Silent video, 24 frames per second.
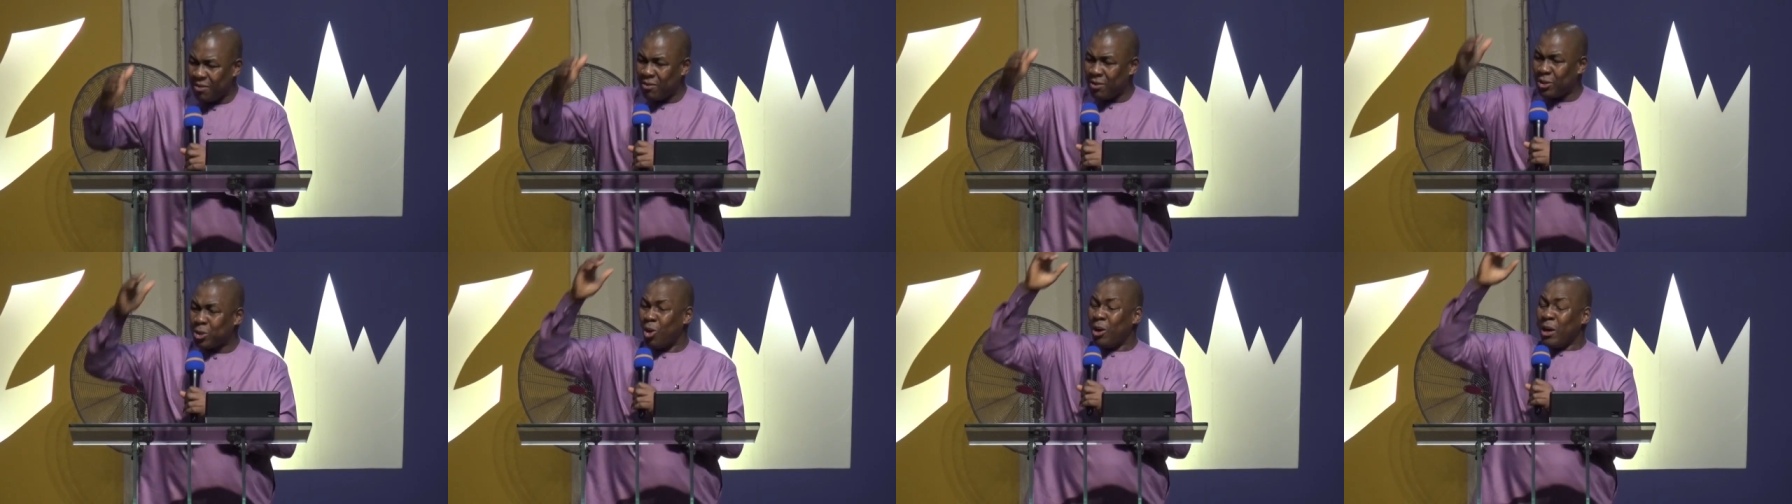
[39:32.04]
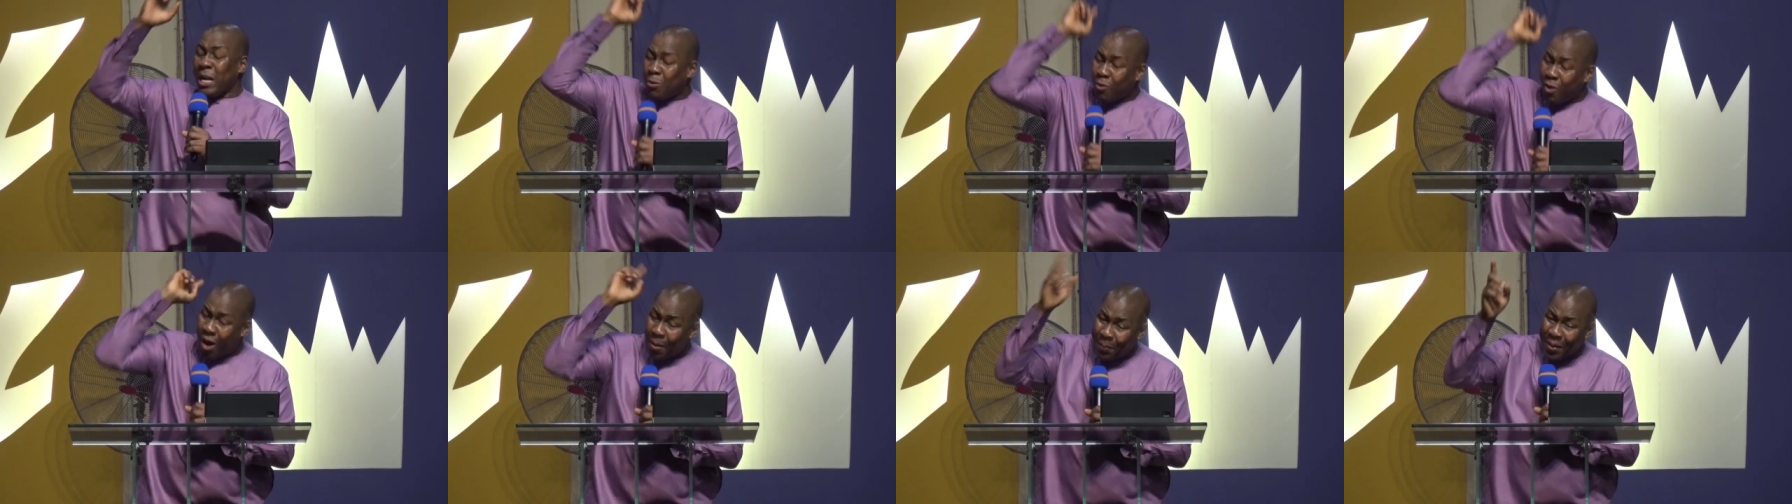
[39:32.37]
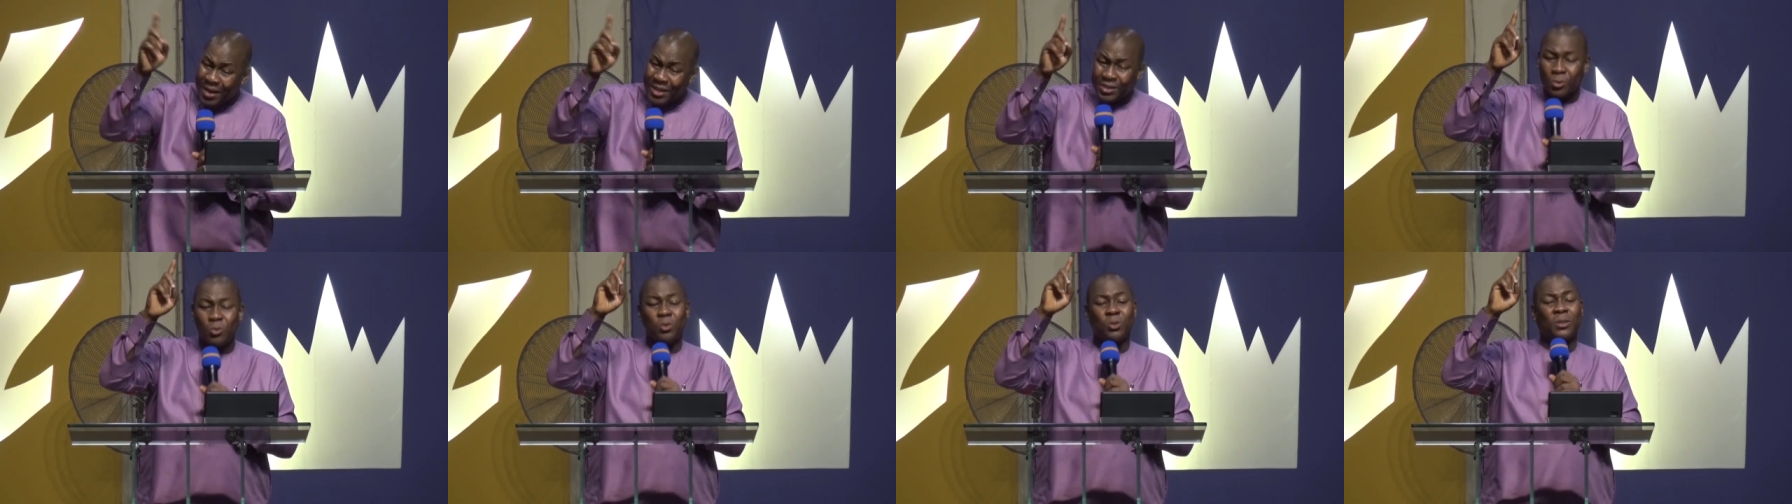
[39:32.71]
it's only one
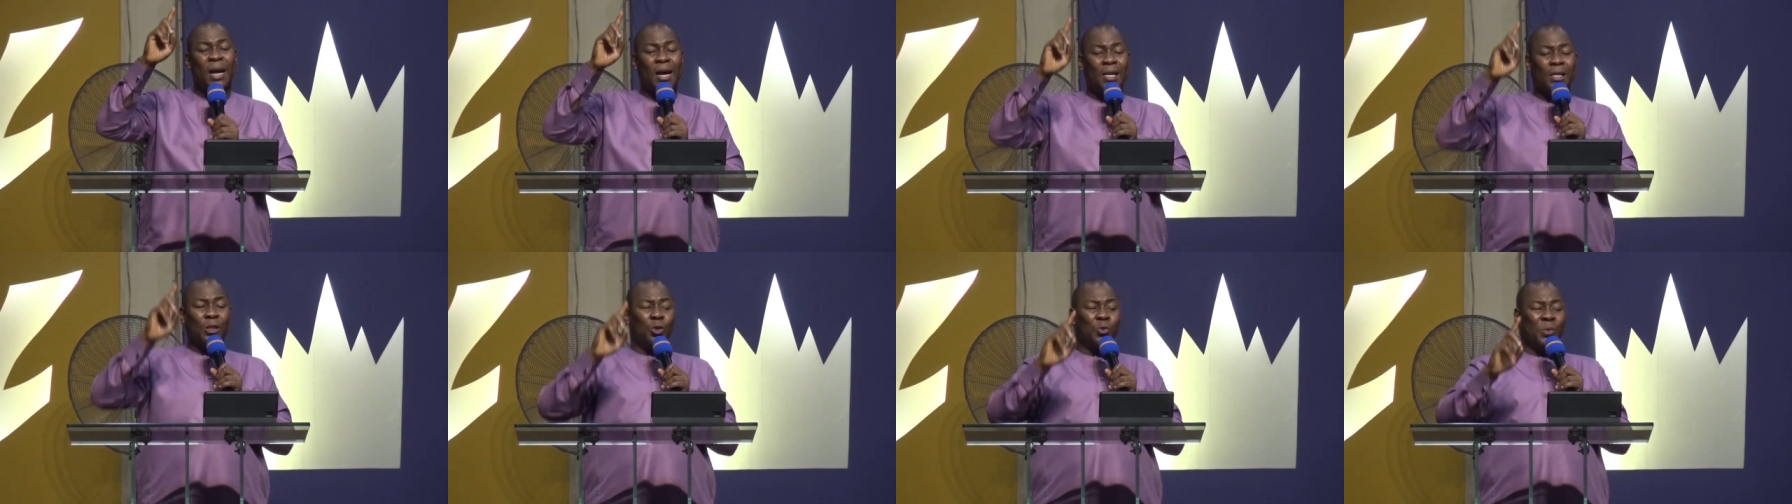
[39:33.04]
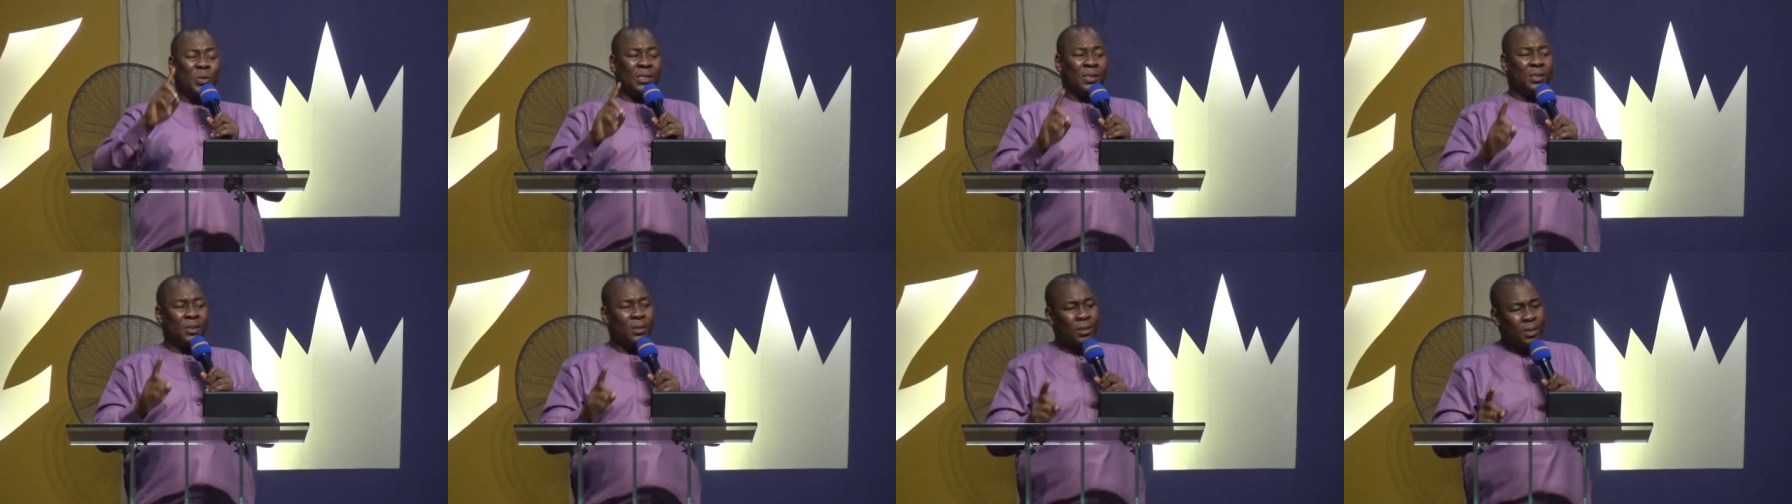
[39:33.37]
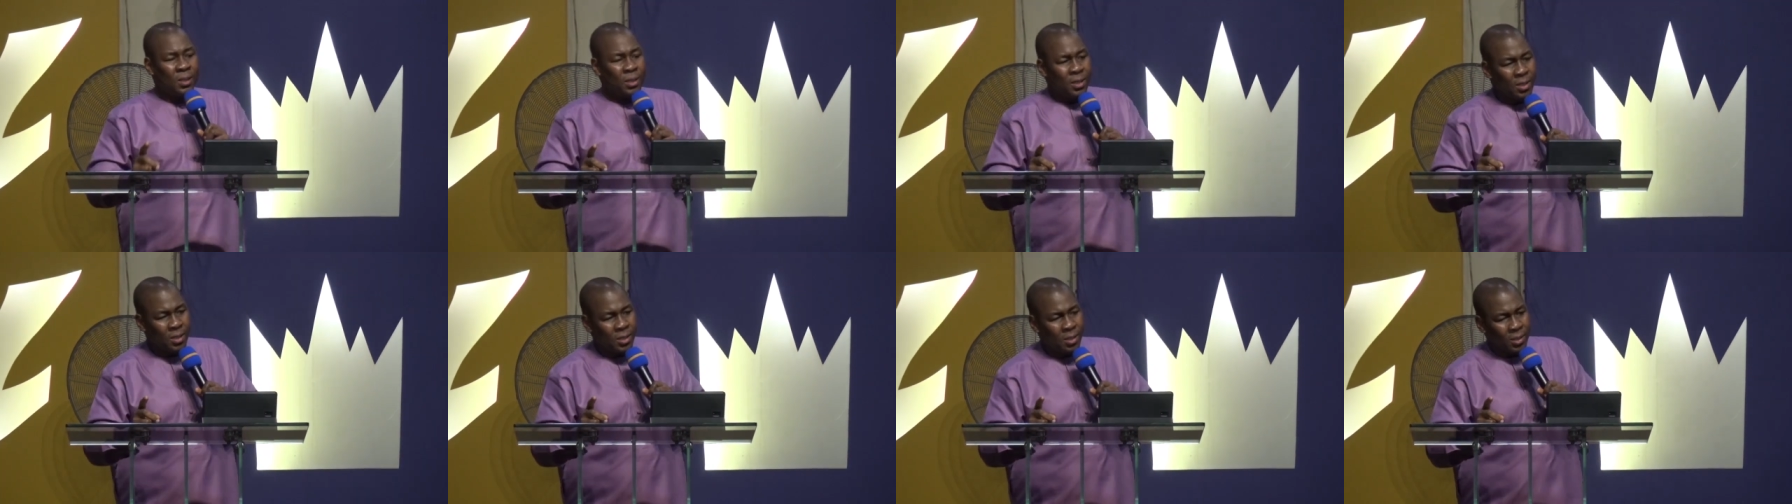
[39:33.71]
person who can do it,
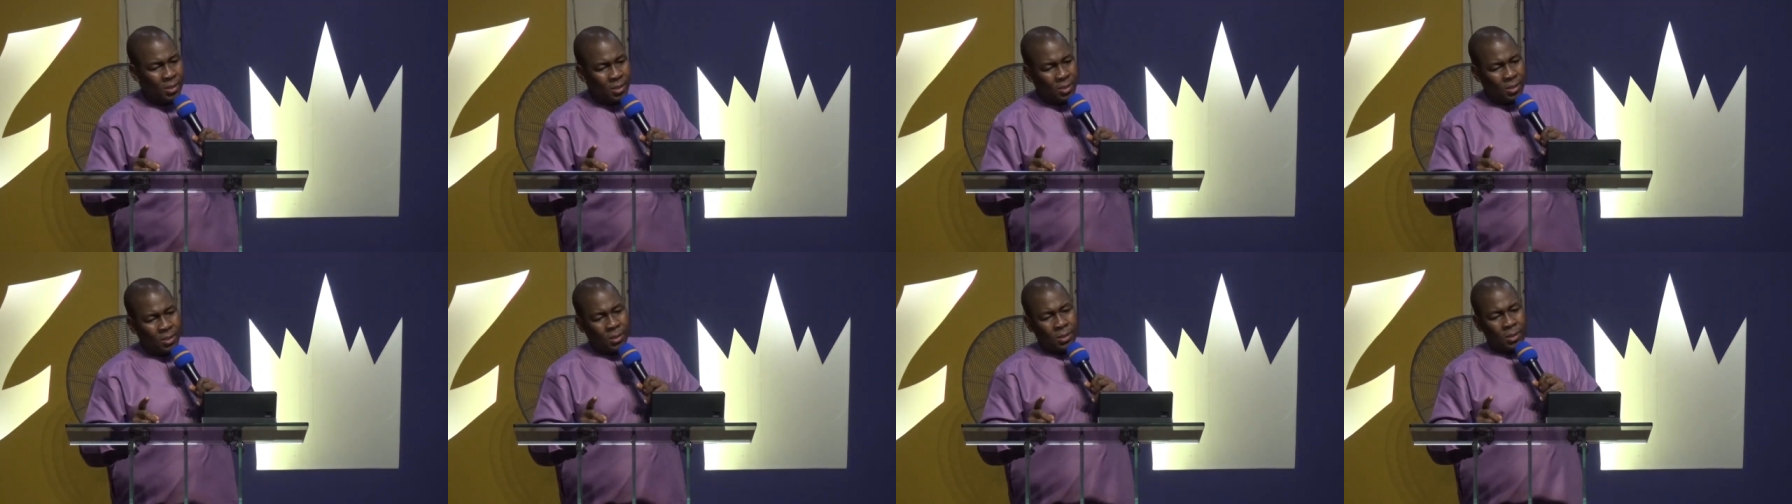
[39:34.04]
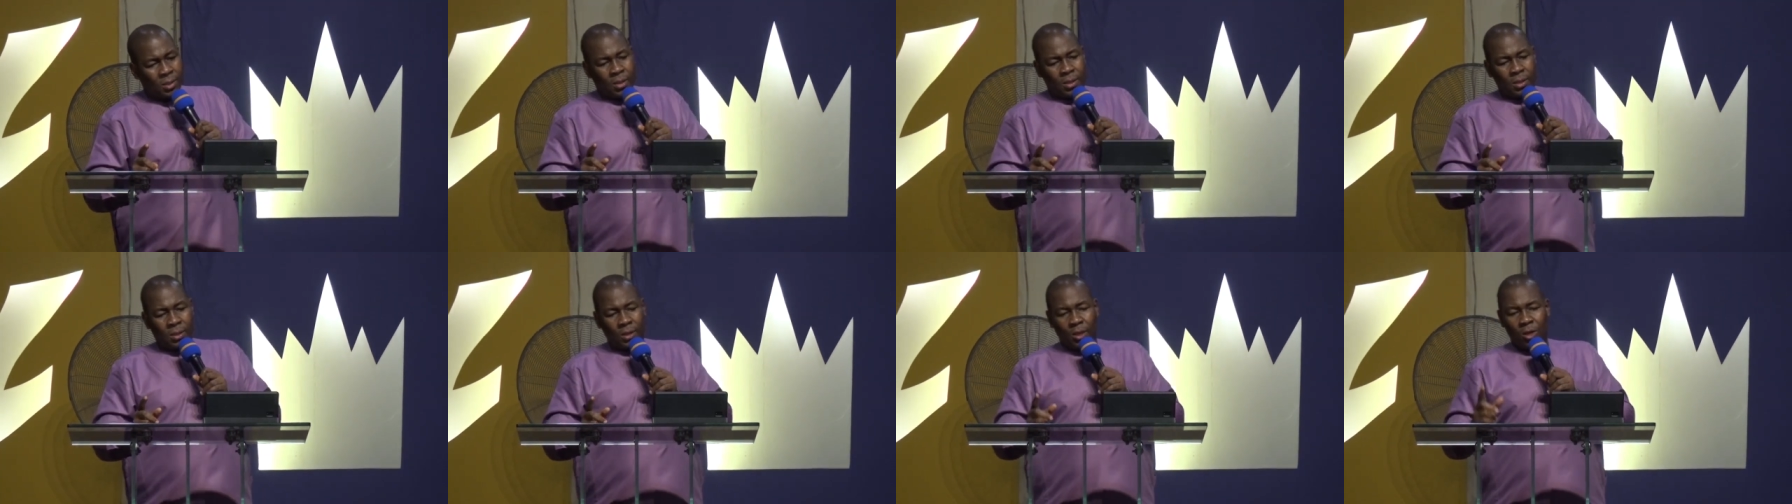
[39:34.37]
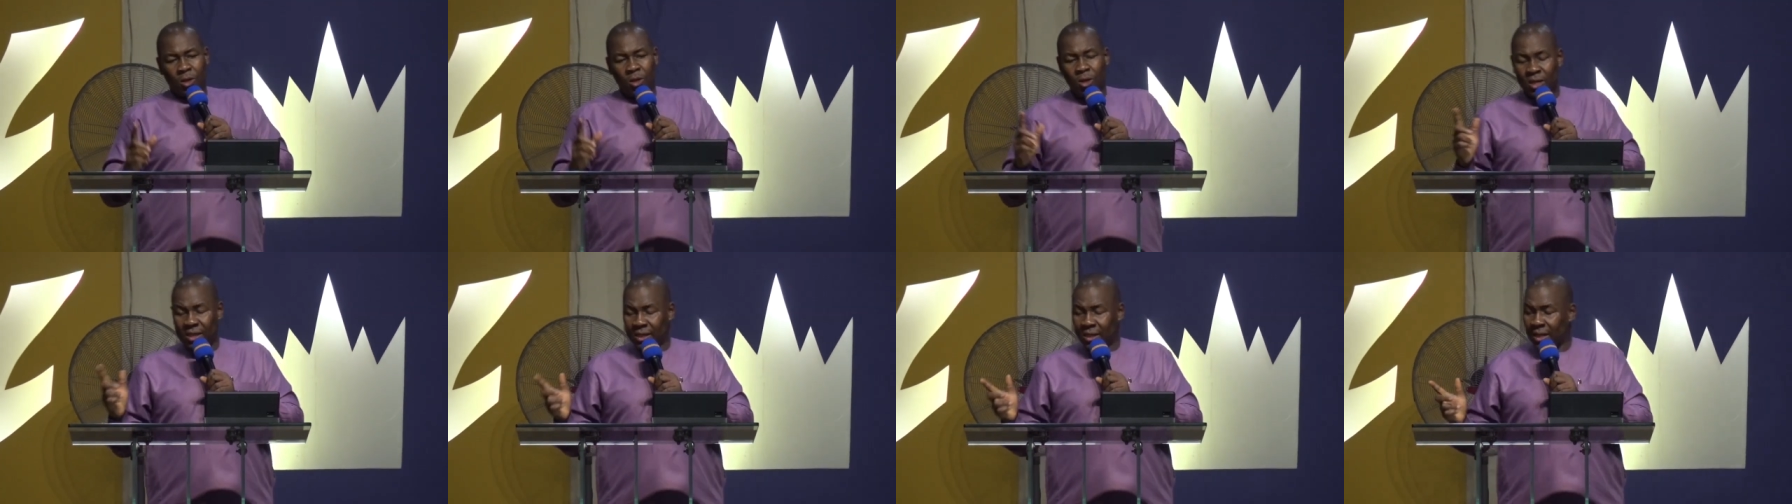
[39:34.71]
the
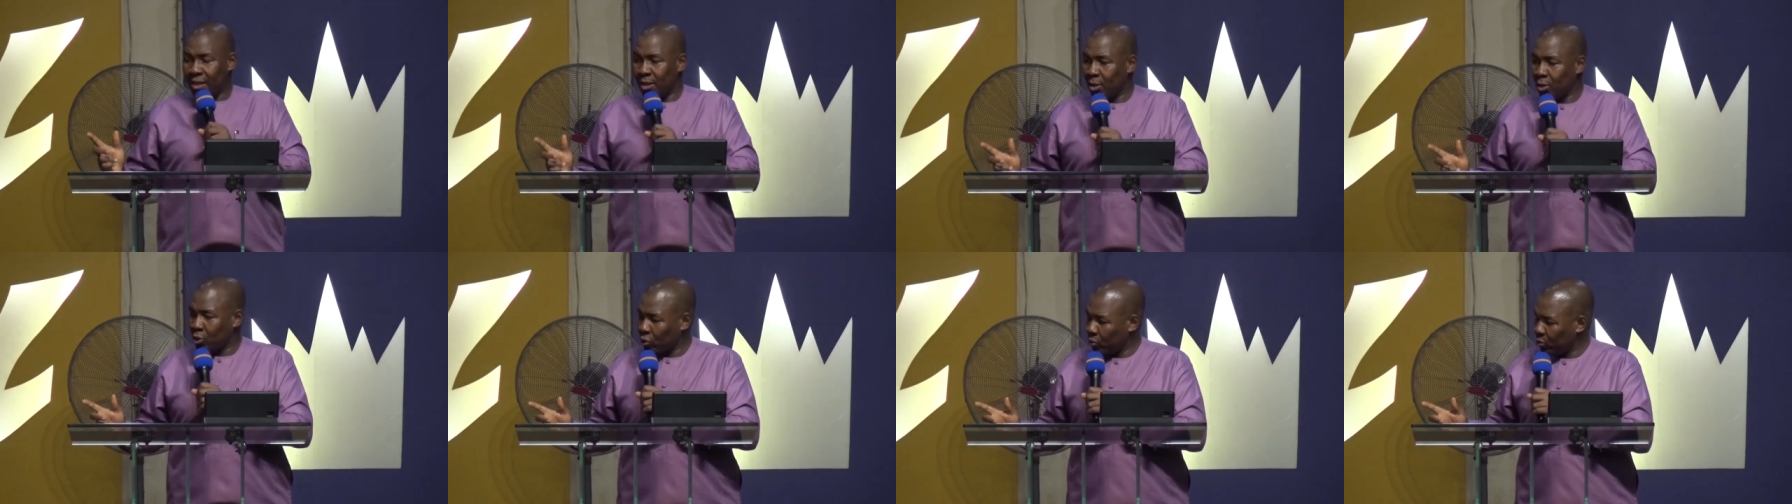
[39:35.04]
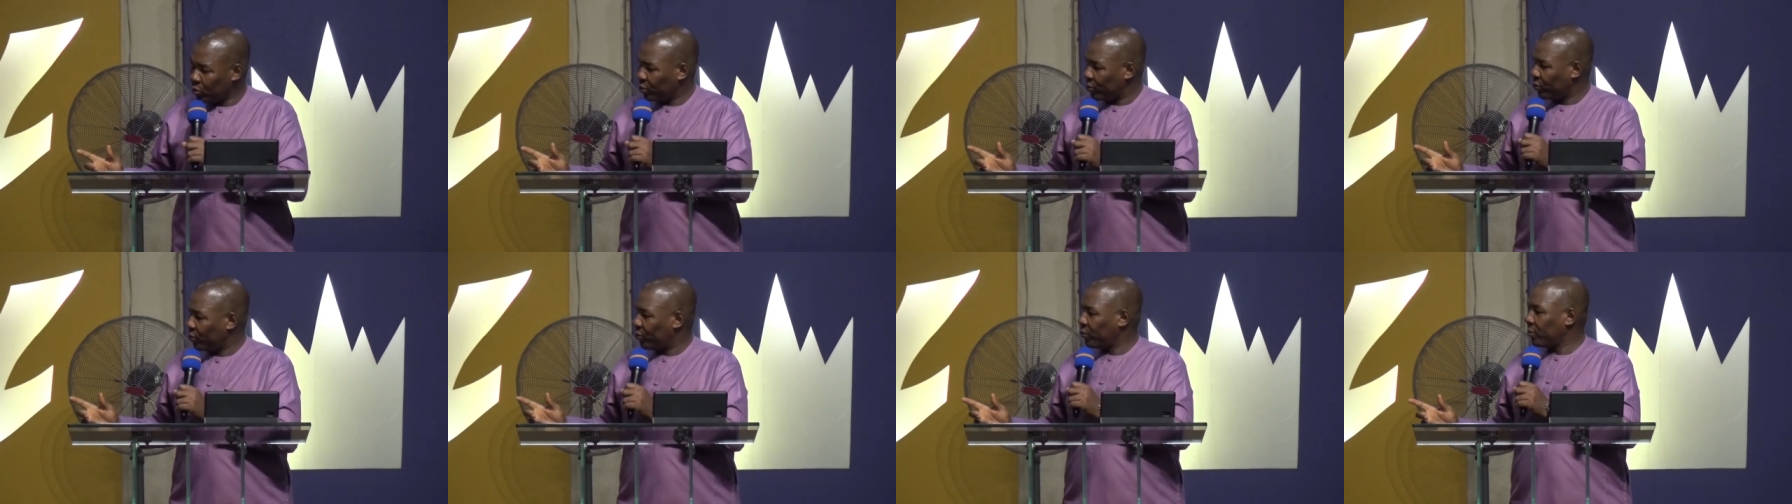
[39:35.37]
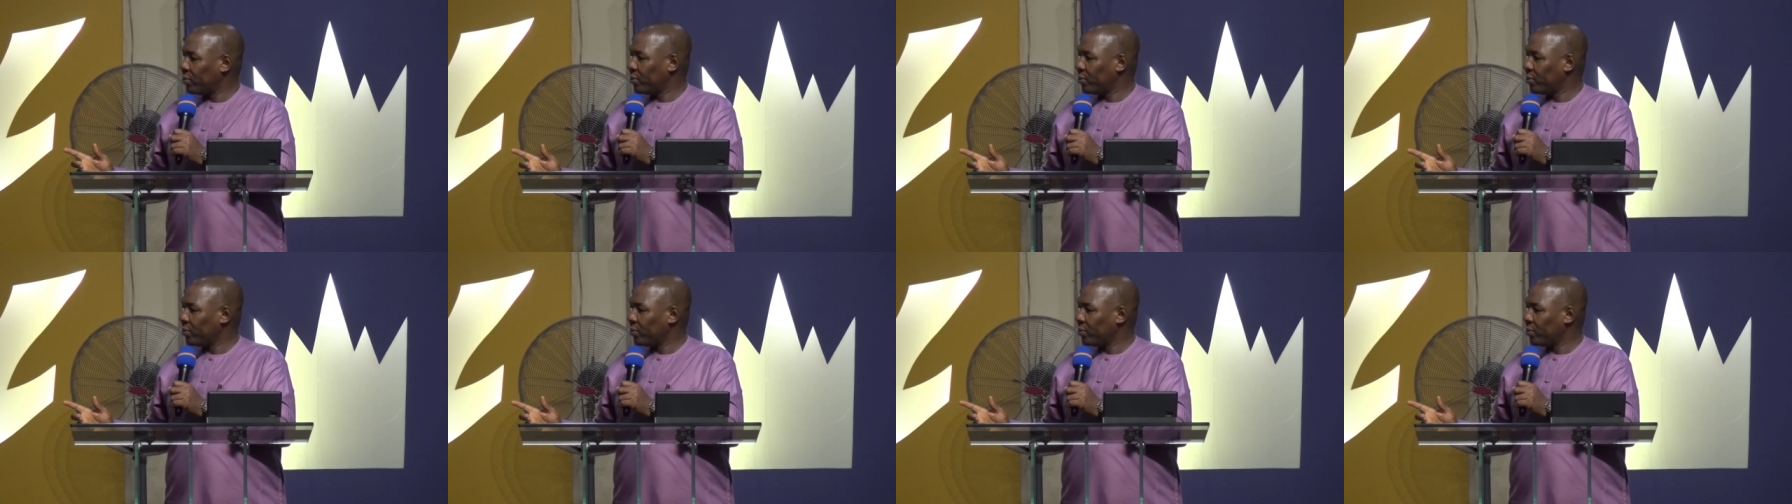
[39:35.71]
Lord is ready to move.